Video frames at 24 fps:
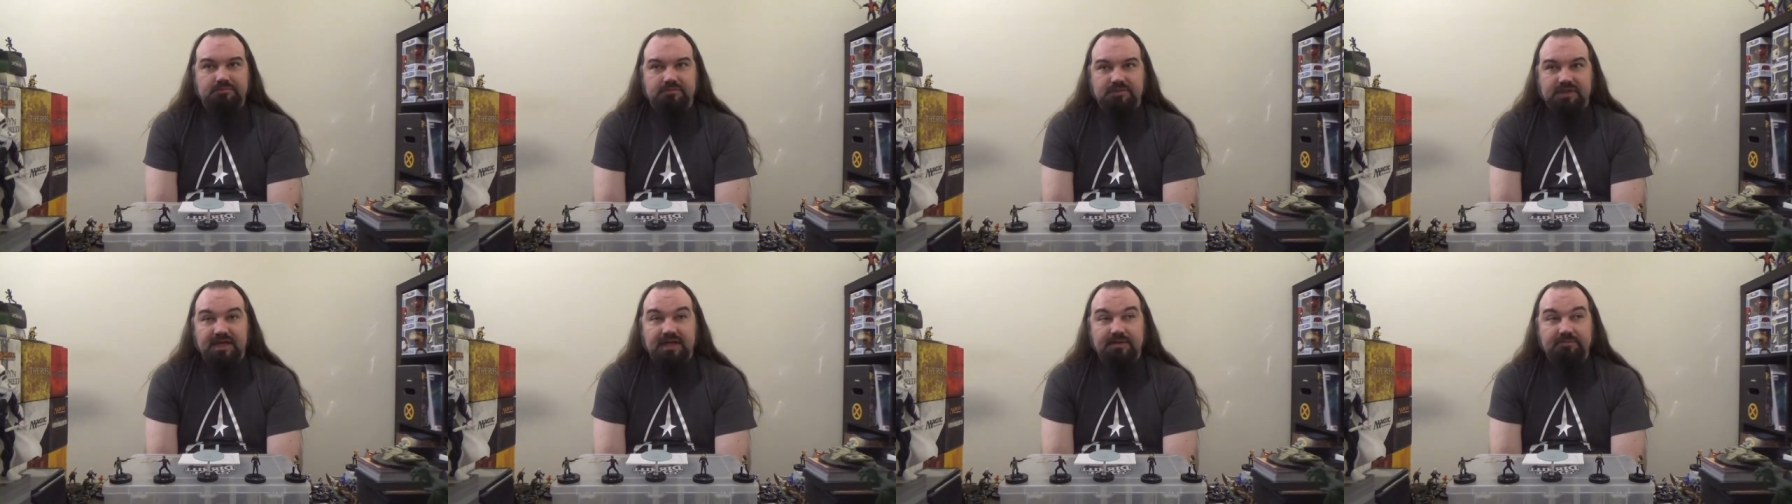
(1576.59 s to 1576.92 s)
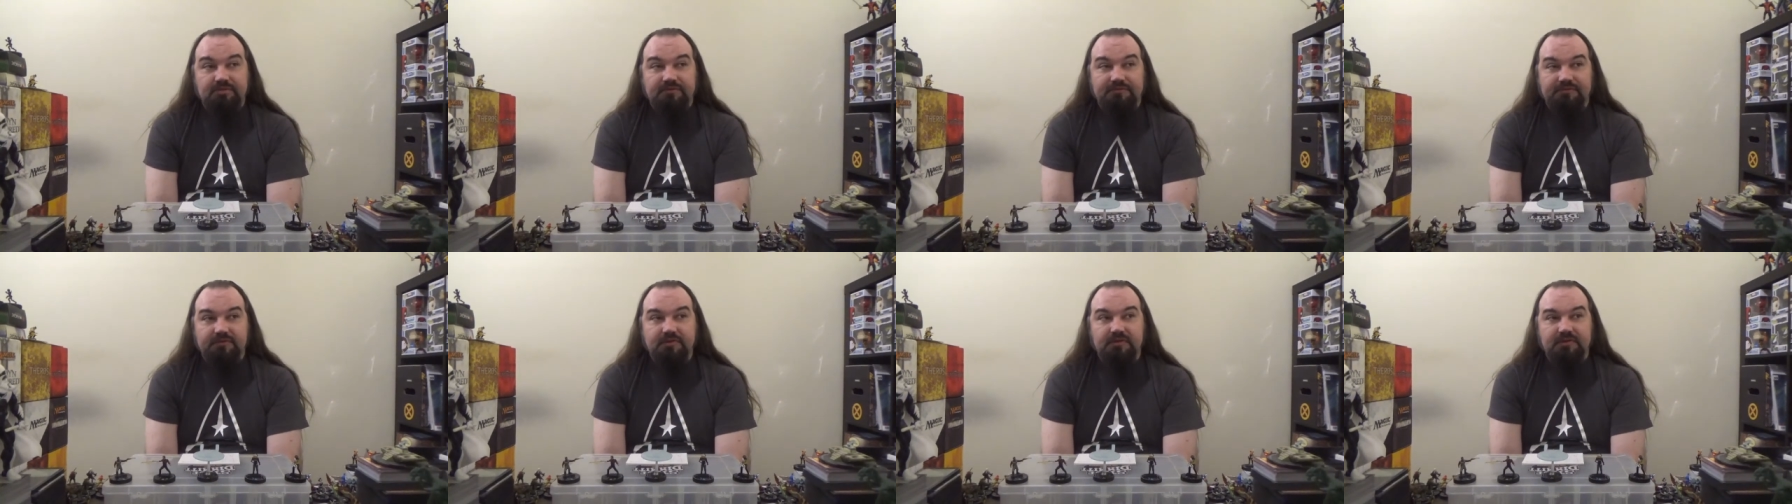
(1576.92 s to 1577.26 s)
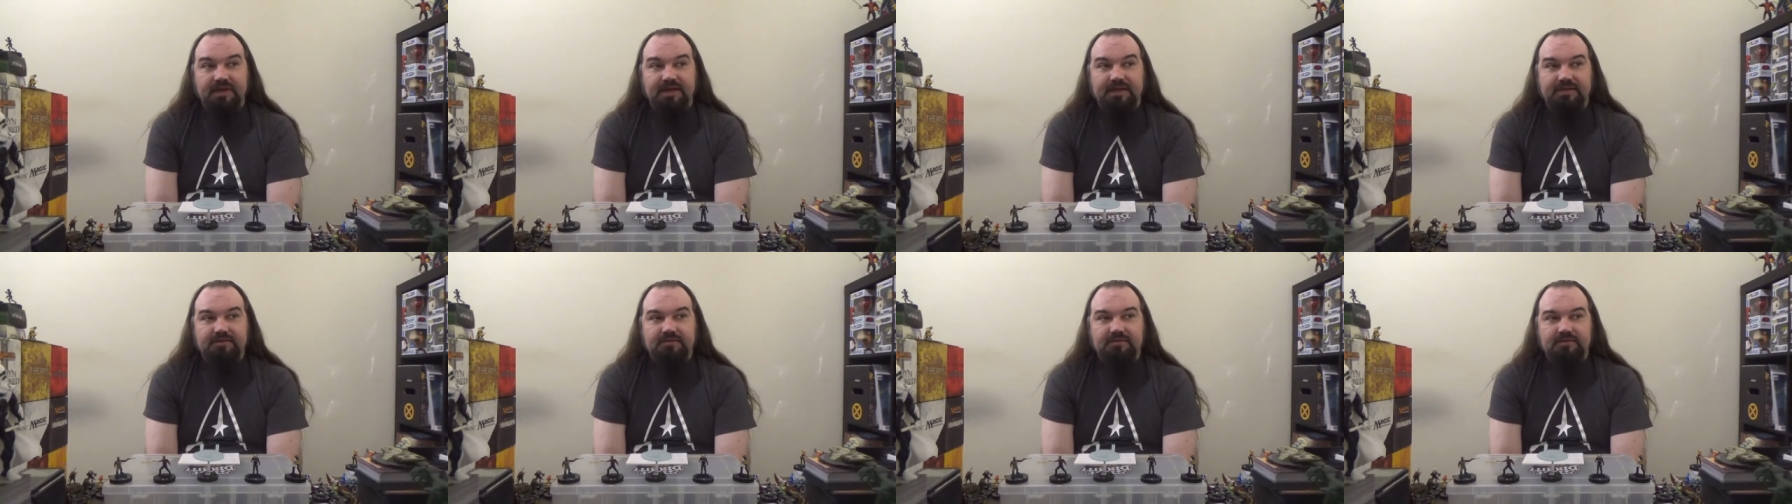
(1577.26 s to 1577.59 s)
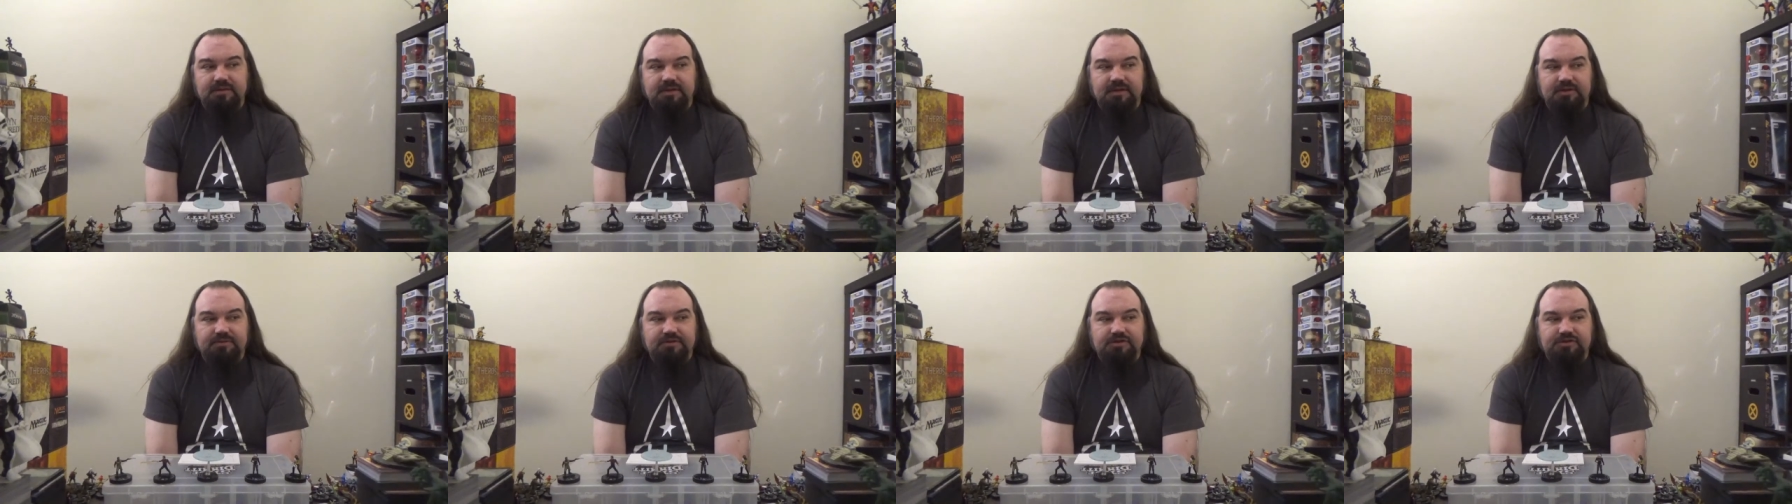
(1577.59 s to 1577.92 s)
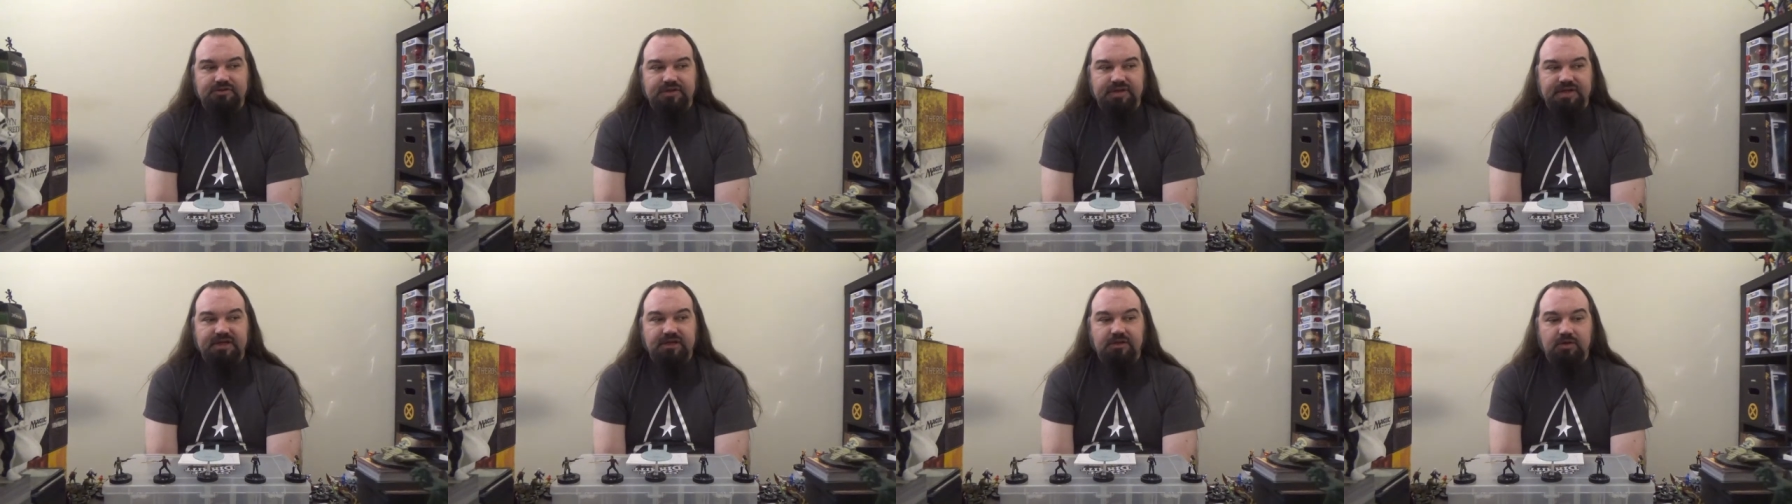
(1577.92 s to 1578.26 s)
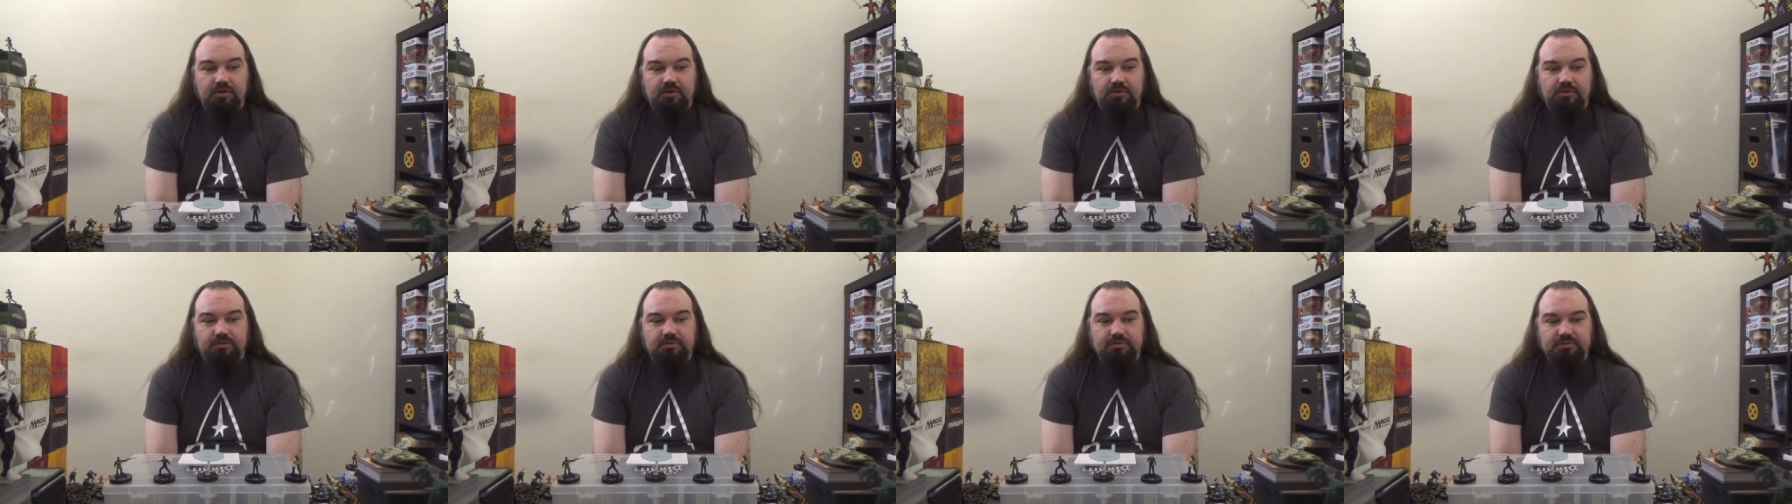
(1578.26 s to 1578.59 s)
kind of prefer that, you know, the Treaty
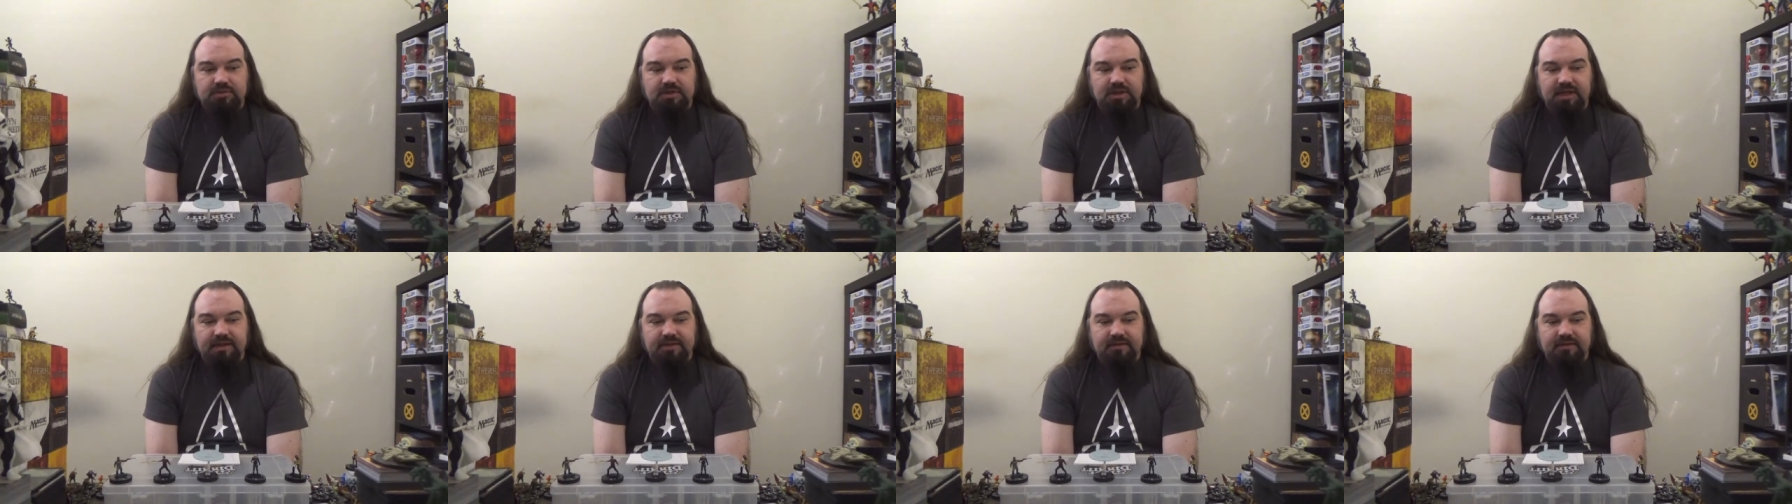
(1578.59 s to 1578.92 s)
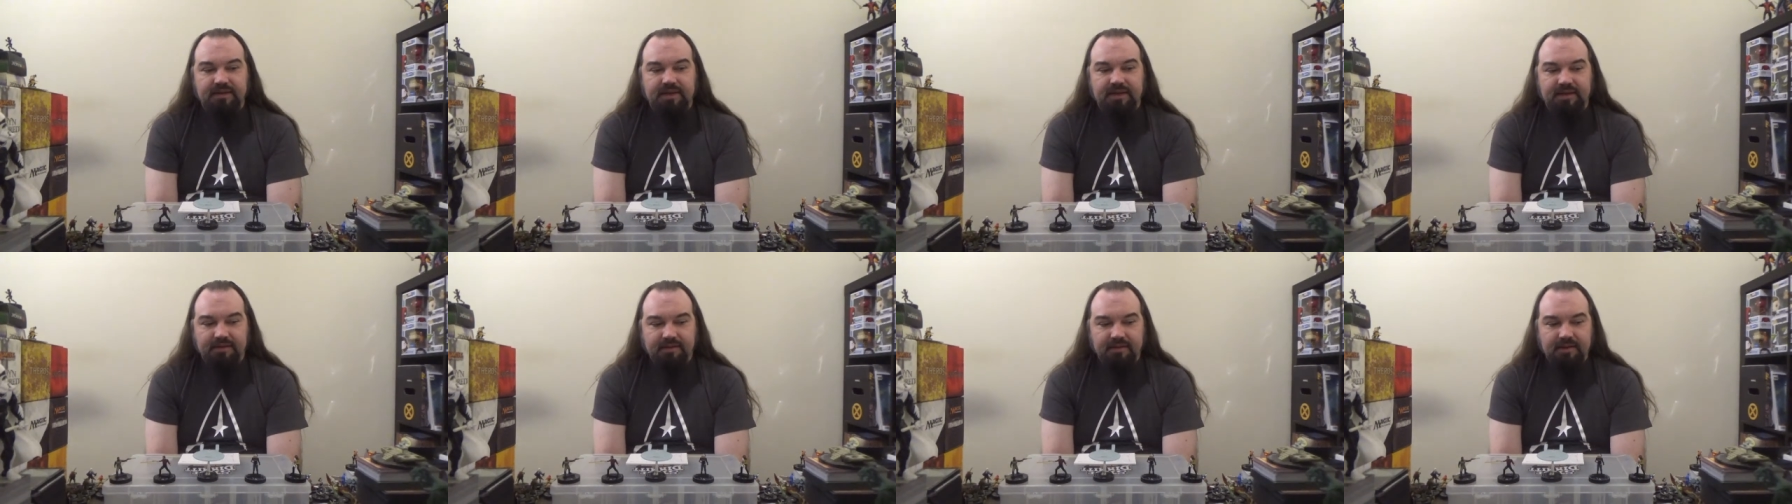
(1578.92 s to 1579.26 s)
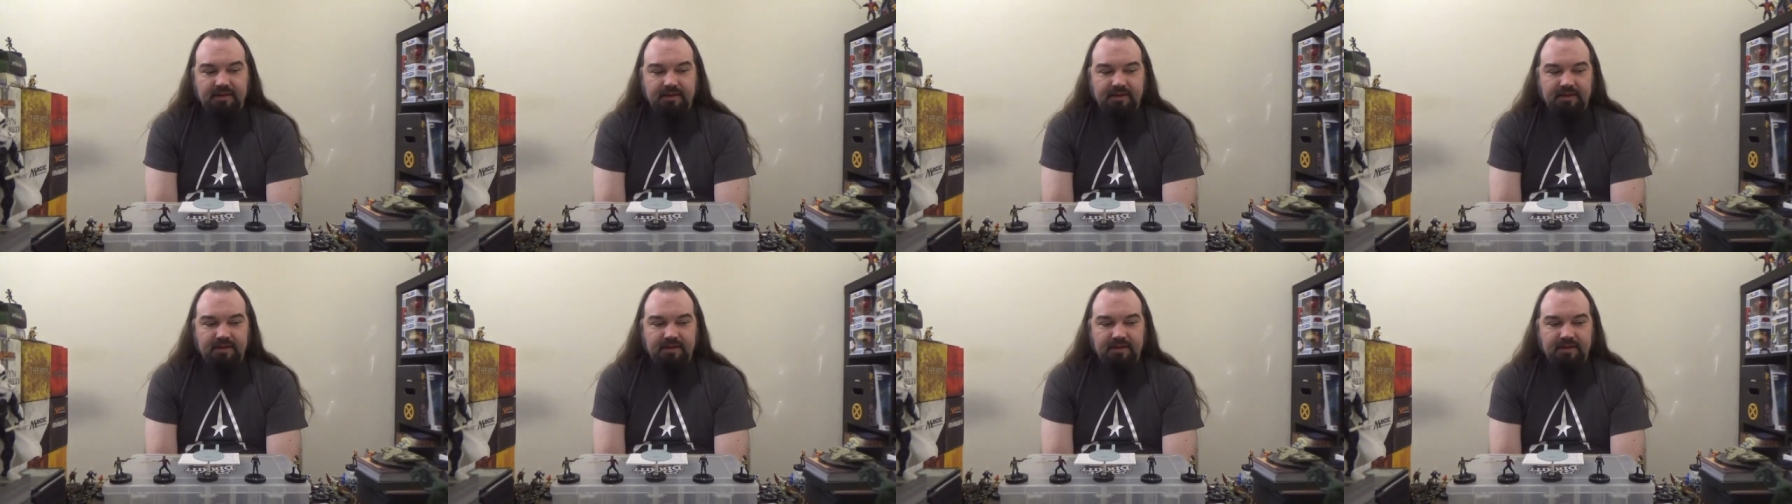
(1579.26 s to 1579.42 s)
hold, and that